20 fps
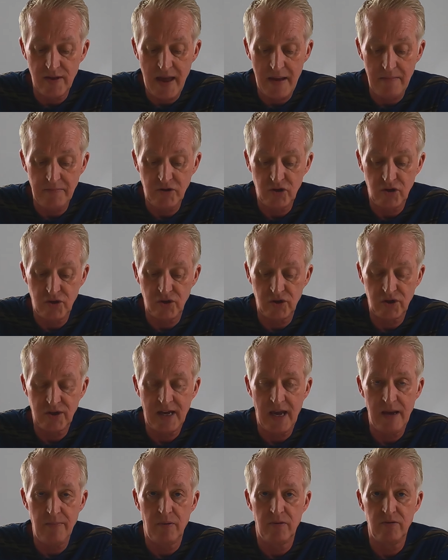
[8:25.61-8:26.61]
them to just
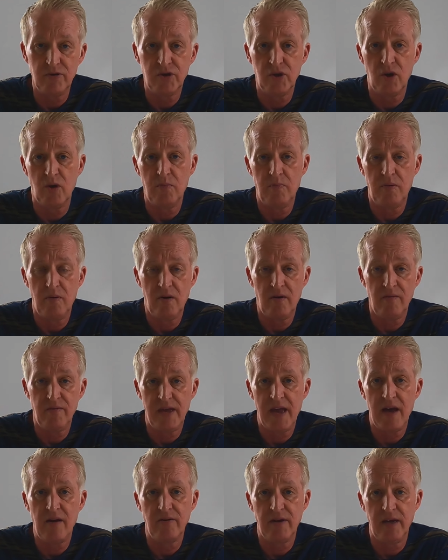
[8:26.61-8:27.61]
keep on top of
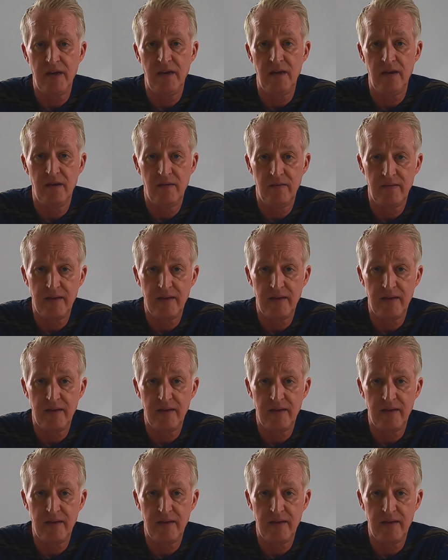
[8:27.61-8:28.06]
the algae